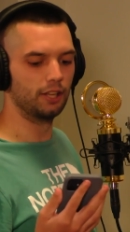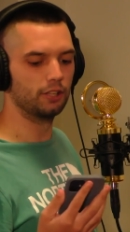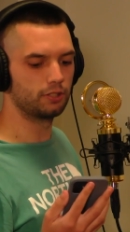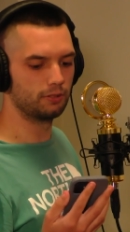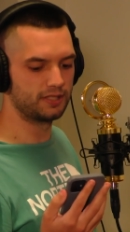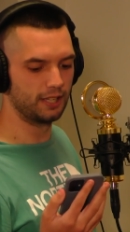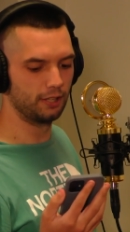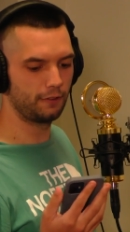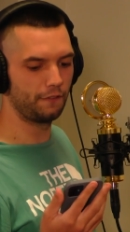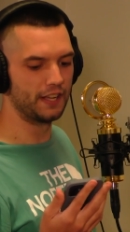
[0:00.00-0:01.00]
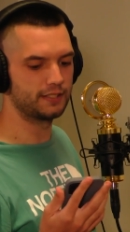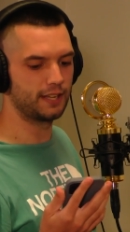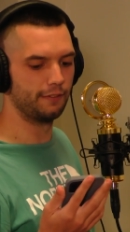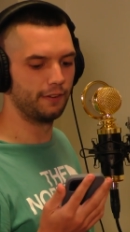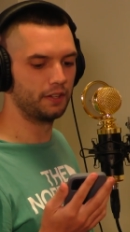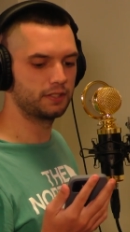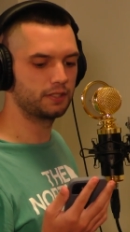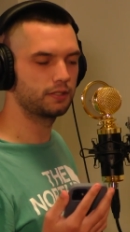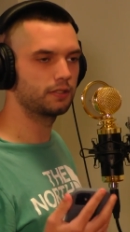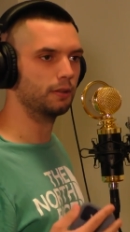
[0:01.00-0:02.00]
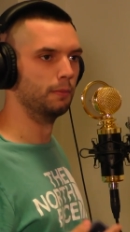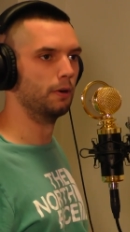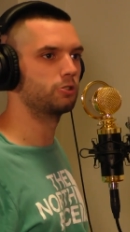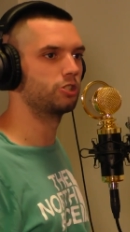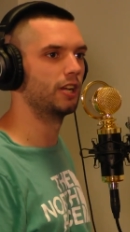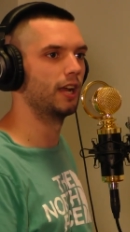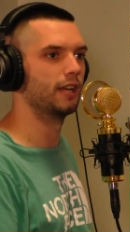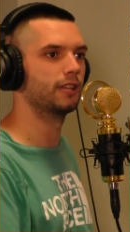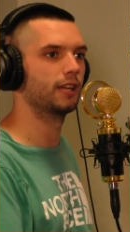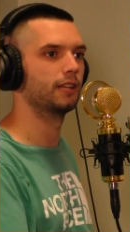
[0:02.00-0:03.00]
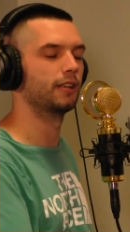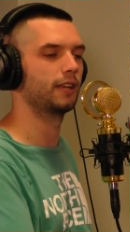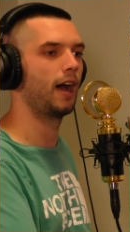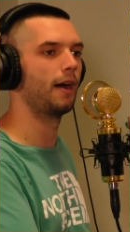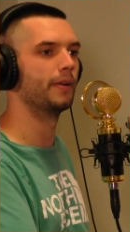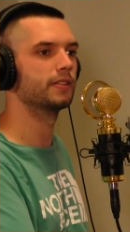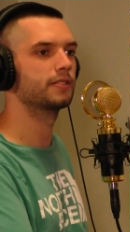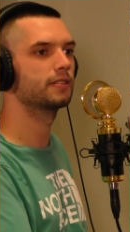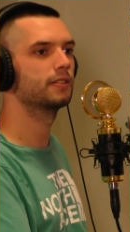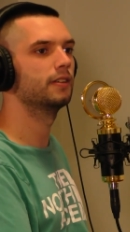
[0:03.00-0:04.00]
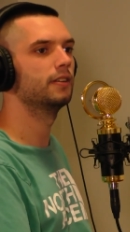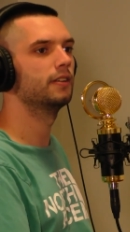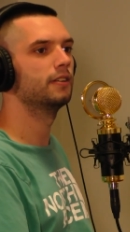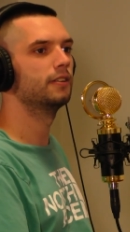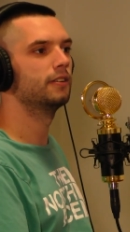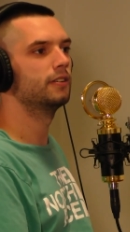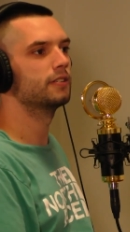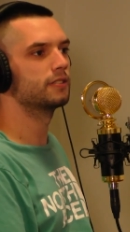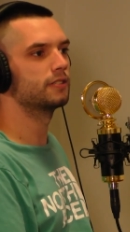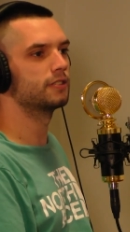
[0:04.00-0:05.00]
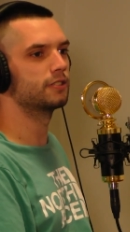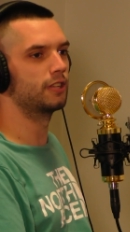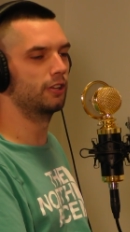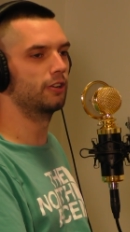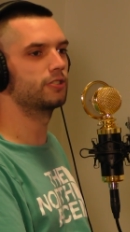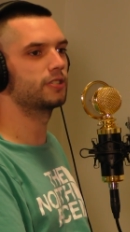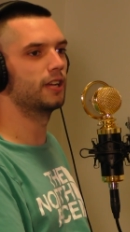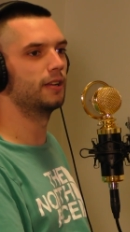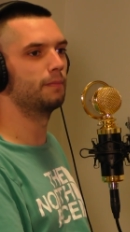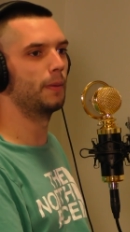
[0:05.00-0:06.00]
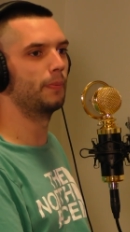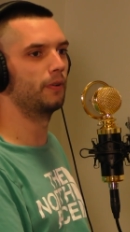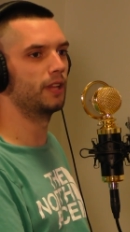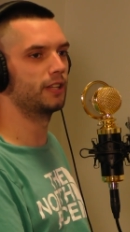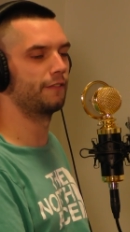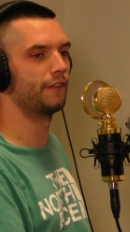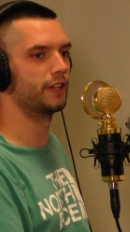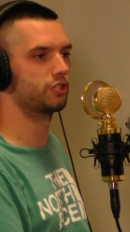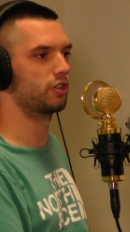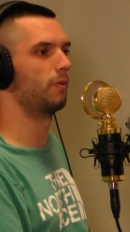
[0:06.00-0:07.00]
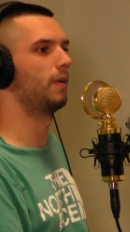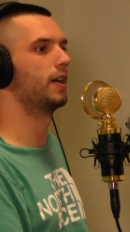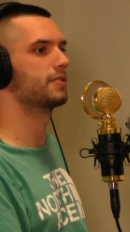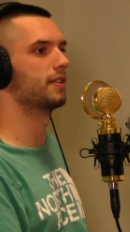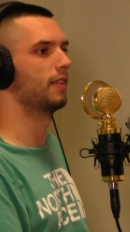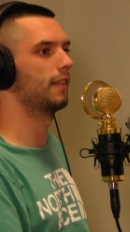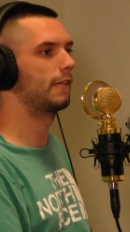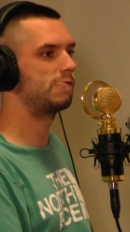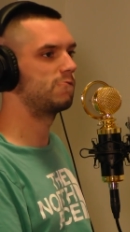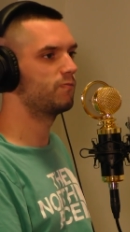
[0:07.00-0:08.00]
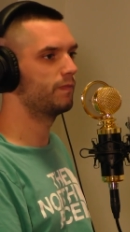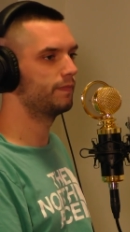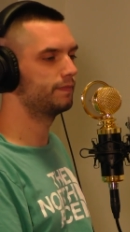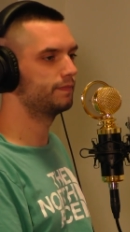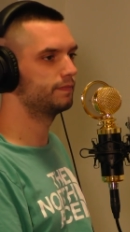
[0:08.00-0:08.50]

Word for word: So Steelers fans give us the most shit, I think, in the comments. They do they? Steelers and people that defend Deshaun Watson. Ooh, that's